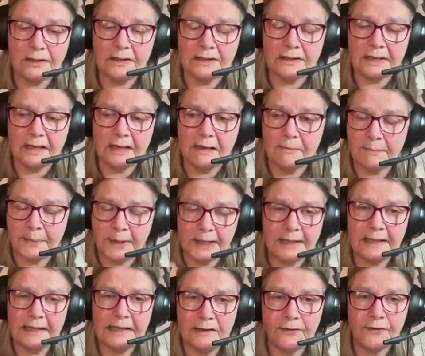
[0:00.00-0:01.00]

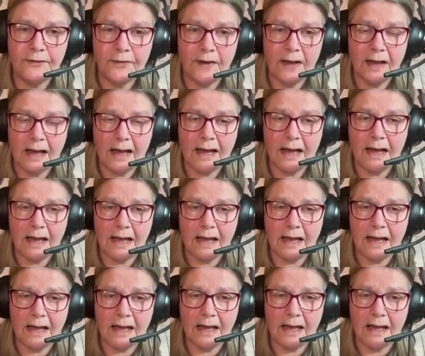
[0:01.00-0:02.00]
beyond belief
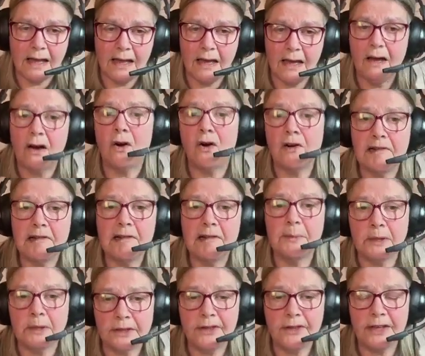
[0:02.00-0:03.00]

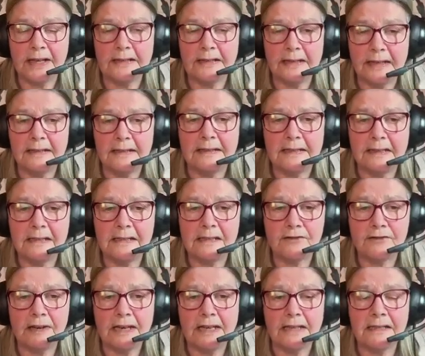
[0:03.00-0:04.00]
a horrible
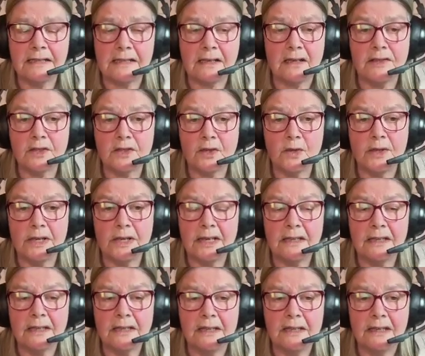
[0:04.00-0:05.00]
thing that the Israelis
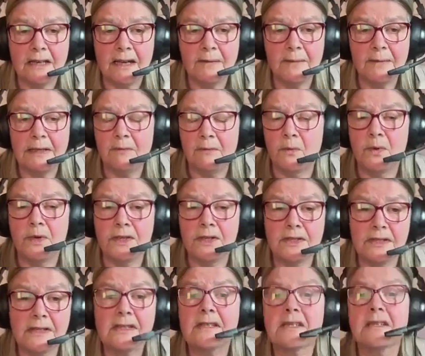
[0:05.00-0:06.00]
are doing. I
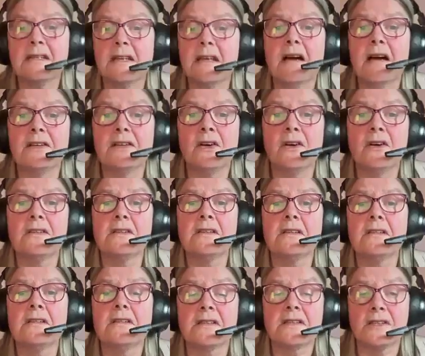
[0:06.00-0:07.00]
mean, words
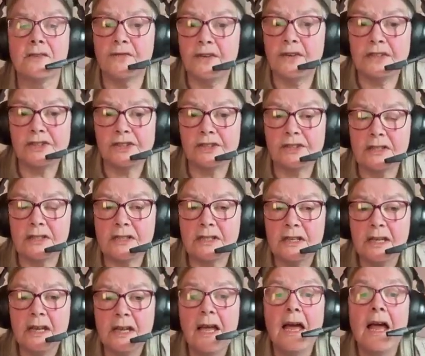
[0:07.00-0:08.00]
are not
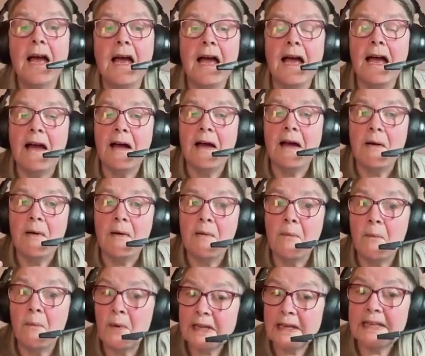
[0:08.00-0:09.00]
sufficient.
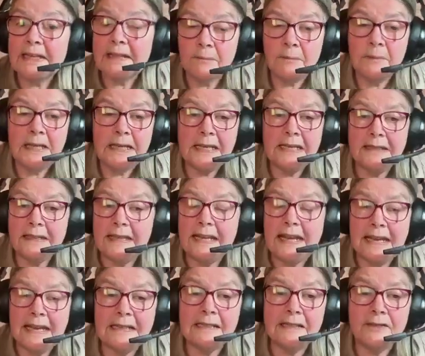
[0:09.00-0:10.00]
Will it
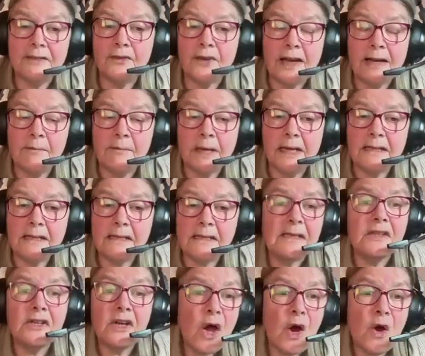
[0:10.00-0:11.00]
mean the end of
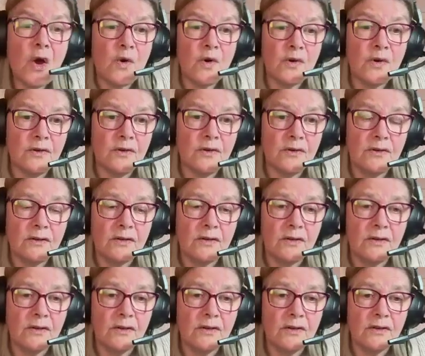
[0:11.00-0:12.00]
Hamas? No.